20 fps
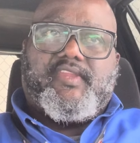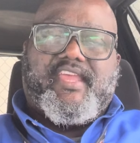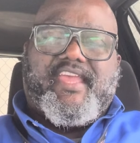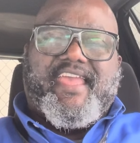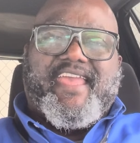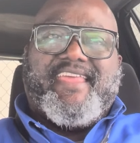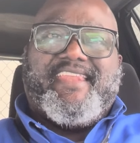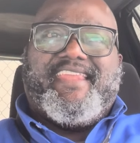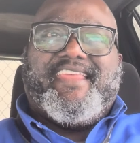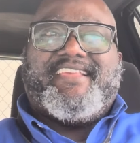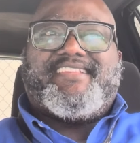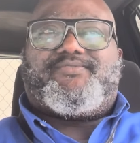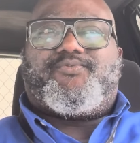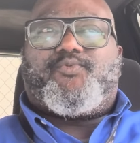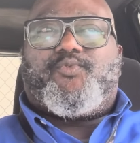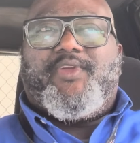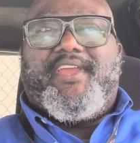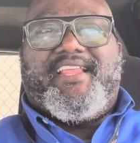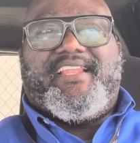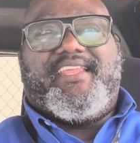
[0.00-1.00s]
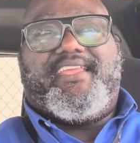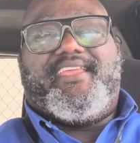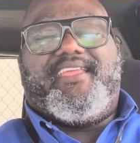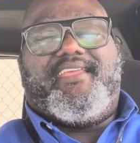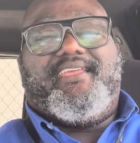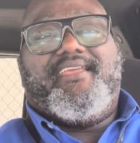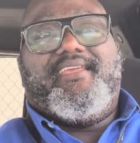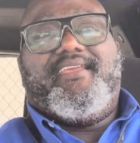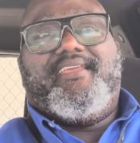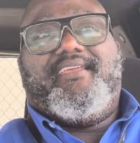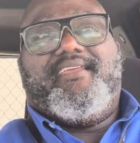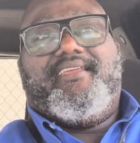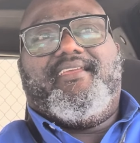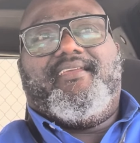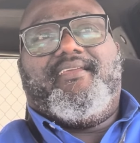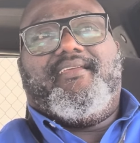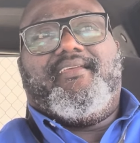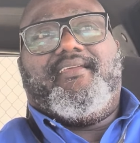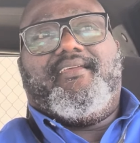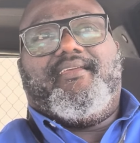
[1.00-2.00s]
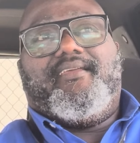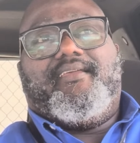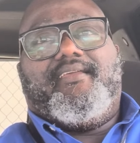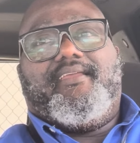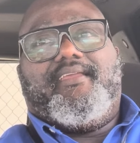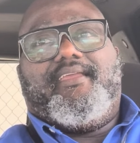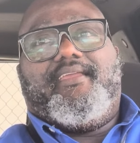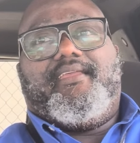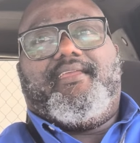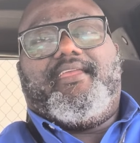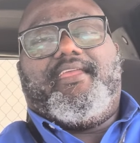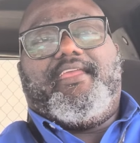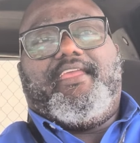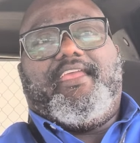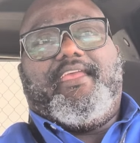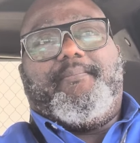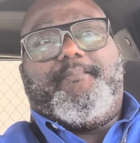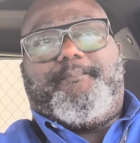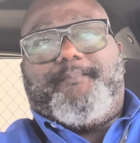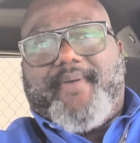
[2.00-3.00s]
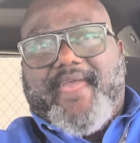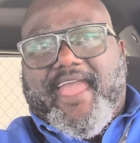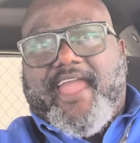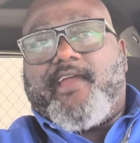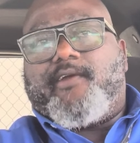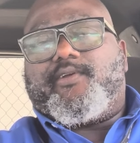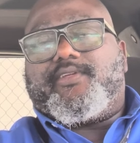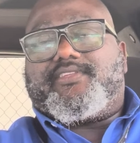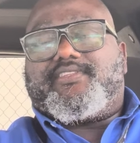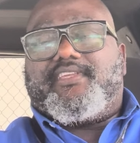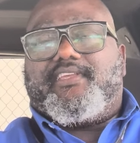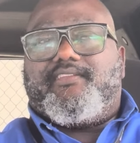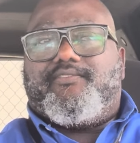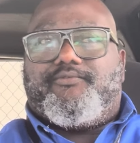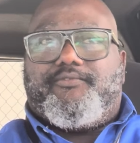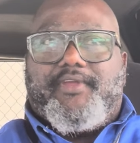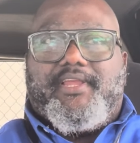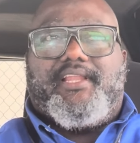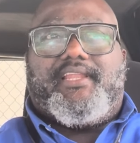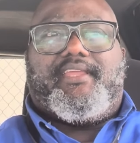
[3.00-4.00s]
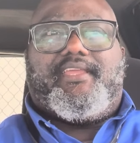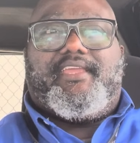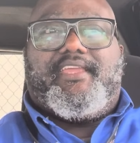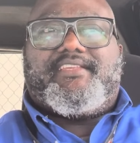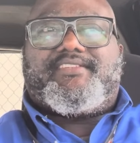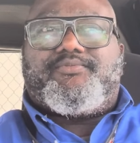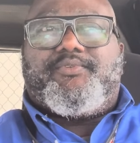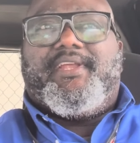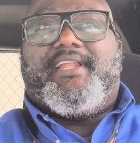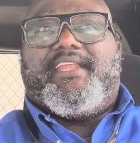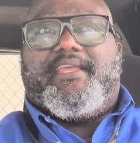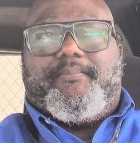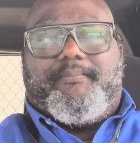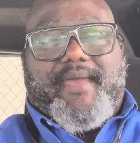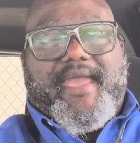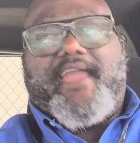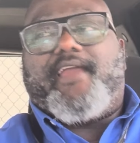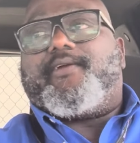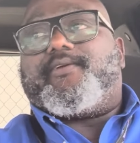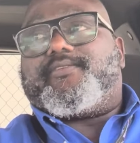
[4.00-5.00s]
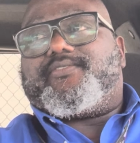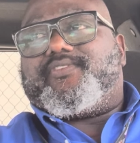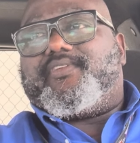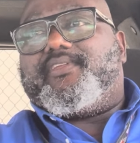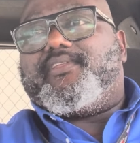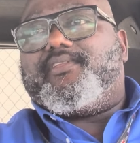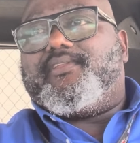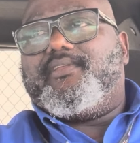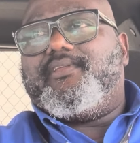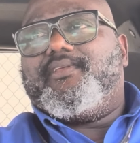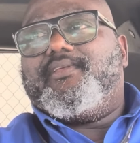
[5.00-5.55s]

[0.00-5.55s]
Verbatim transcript: And it's really embarrassing, really. It's really embarrassing.